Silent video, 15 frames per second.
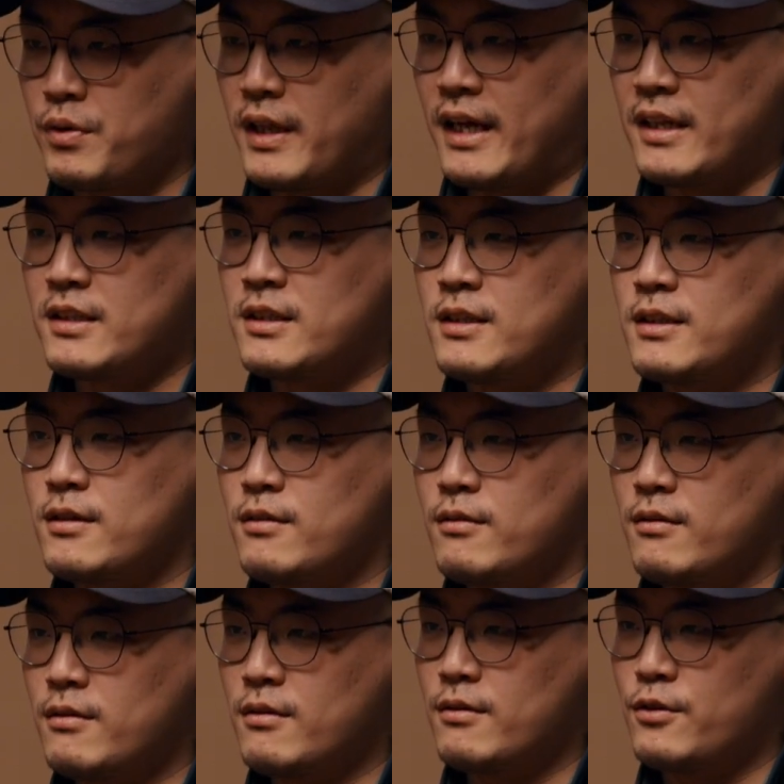plant
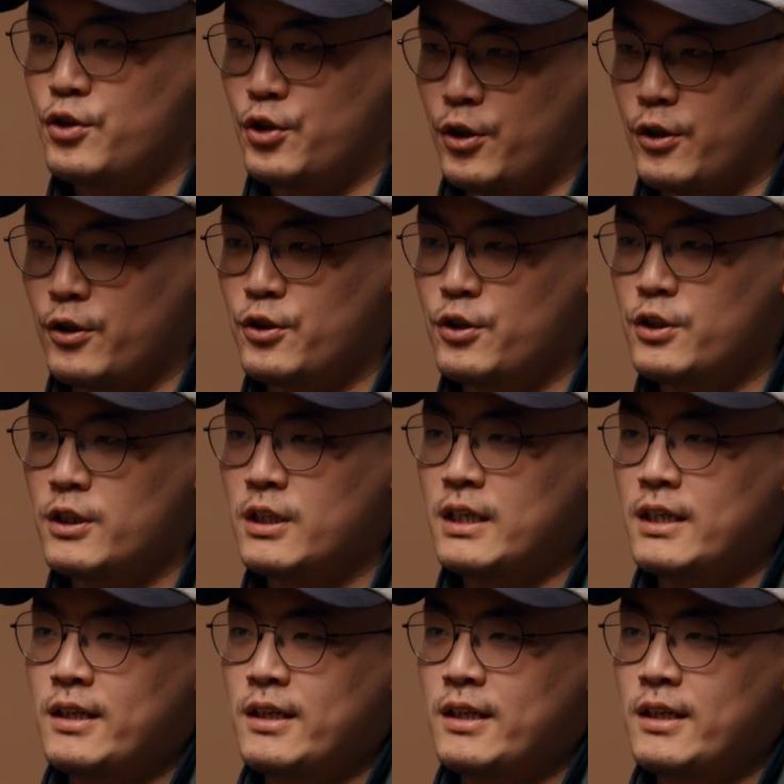church.